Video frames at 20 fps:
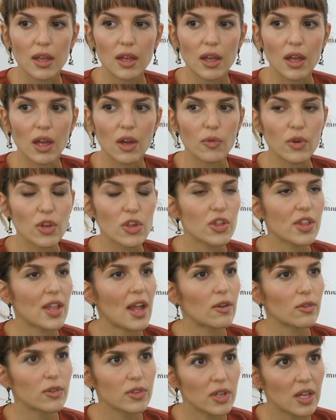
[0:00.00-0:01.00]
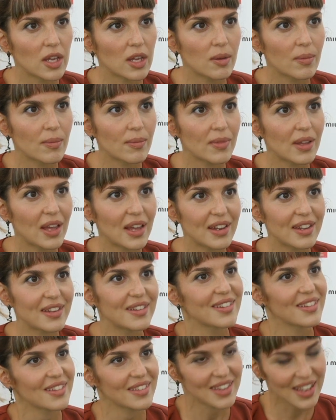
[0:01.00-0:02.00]
reached out to him
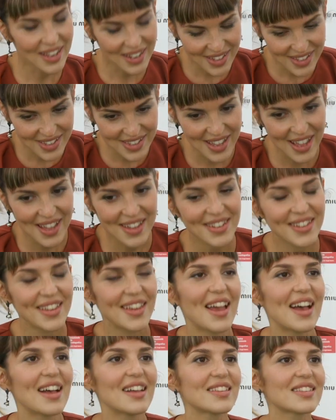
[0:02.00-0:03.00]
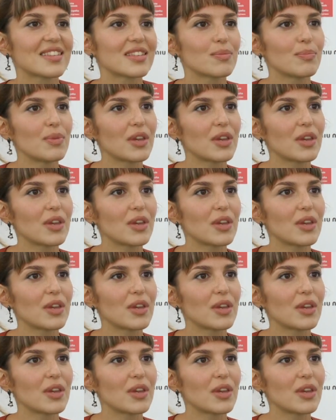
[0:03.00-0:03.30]
and that he said yes,